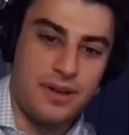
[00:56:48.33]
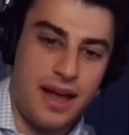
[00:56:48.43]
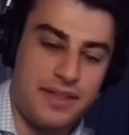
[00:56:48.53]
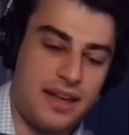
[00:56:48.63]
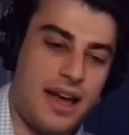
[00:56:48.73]

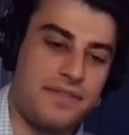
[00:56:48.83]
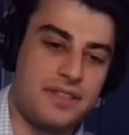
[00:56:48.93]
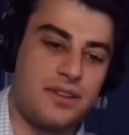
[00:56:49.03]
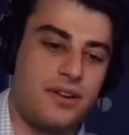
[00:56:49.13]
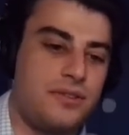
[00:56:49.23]
I think I have to
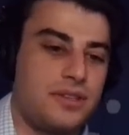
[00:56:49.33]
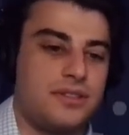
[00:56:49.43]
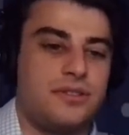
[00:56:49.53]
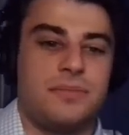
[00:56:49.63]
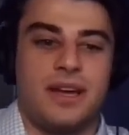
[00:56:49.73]
start using
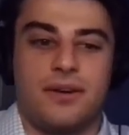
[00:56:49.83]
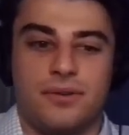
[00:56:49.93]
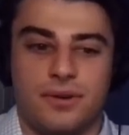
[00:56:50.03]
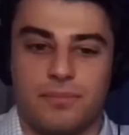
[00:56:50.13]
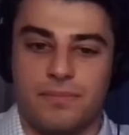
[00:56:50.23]
Zoom now
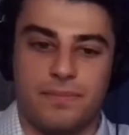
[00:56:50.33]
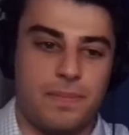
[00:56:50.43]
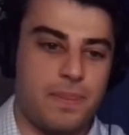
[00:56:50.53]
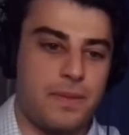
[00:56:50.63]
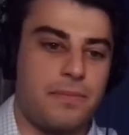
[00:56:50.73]
or
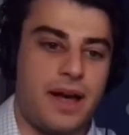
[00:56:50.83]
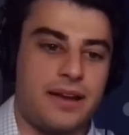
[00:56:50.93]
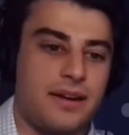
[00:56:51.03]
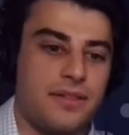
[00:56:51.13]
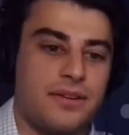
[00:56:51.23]

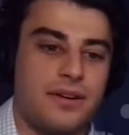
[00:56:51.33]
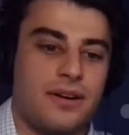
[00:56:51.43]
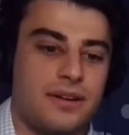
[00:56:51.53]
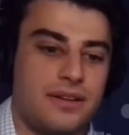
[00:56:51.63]
buying another.